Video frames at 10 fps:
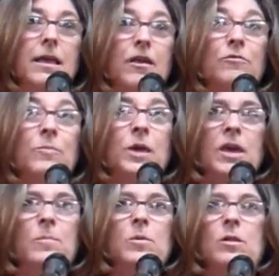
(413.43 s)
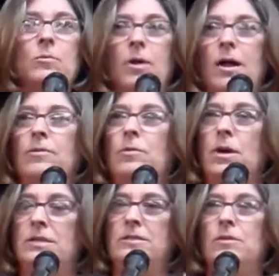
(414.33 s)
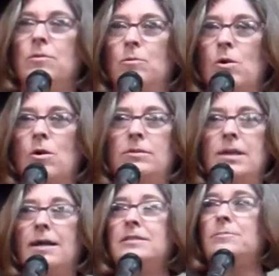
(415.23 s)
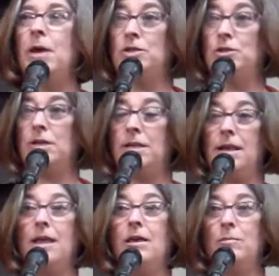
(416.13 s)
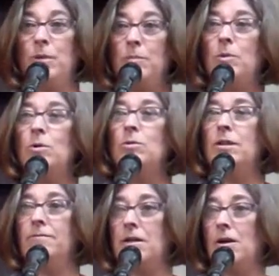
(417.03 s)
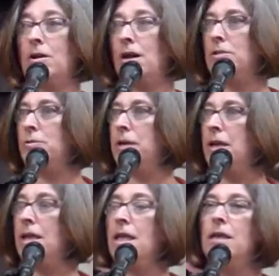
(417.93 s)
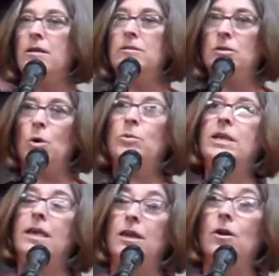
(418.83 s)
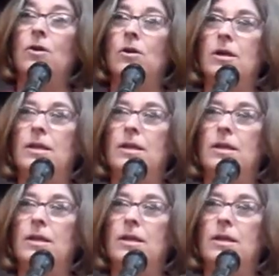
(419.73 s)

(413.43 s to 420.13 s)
If people around the rest of the world, not to mention people who live in our country, don't hear